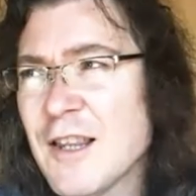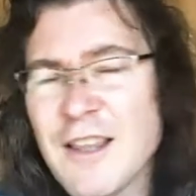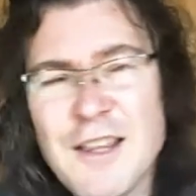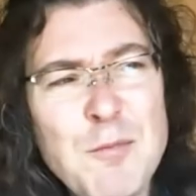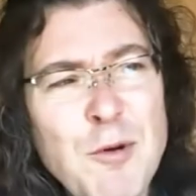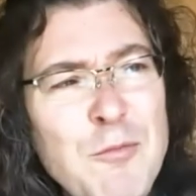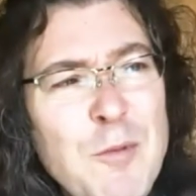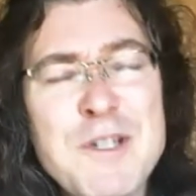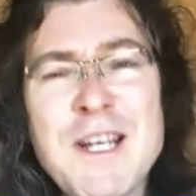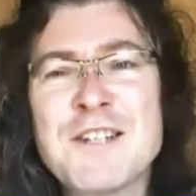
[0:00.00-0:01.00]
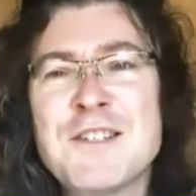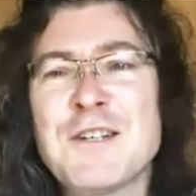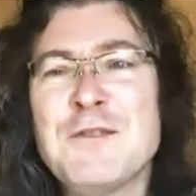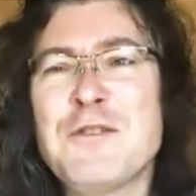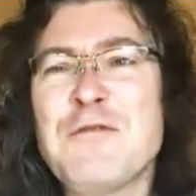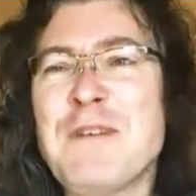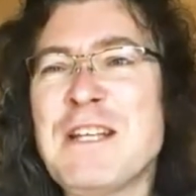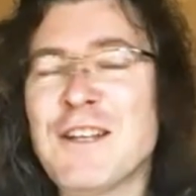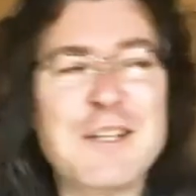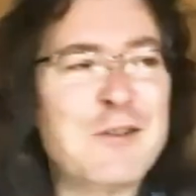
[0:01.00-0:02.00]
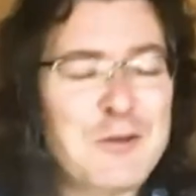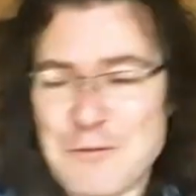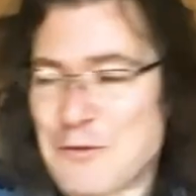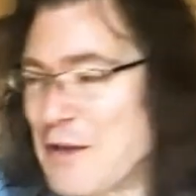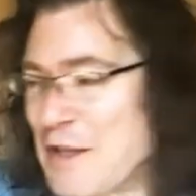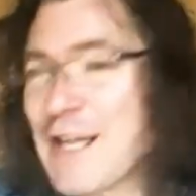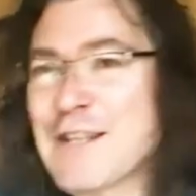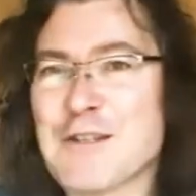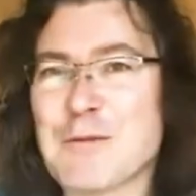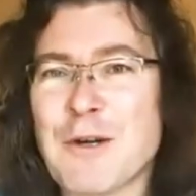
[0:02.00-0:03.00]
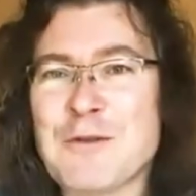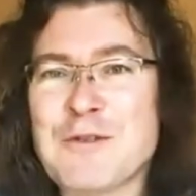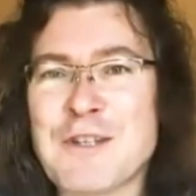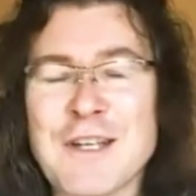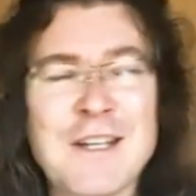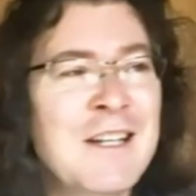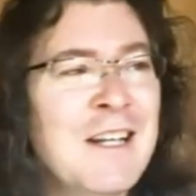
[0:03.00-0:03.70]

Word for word: I think the problem with protection, it can sort of mean like you're sort of doing this, as opposed to